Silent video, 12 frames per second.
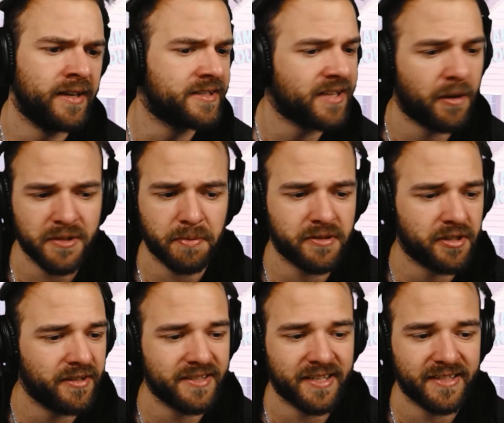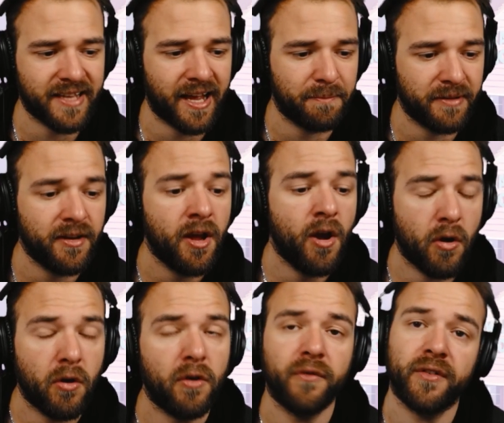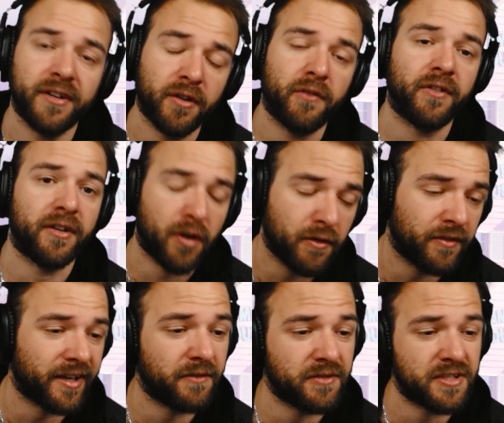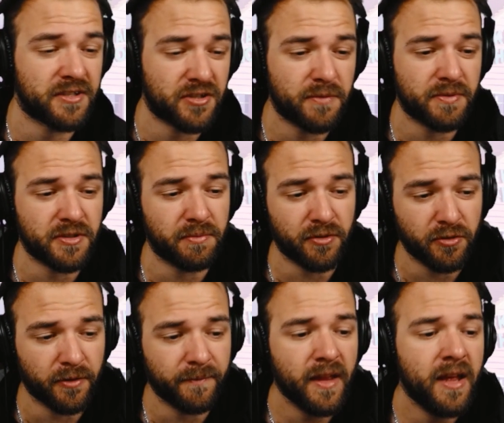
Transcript: It's not once per turn. This gets to happen over and over and over again, which is super, super cool.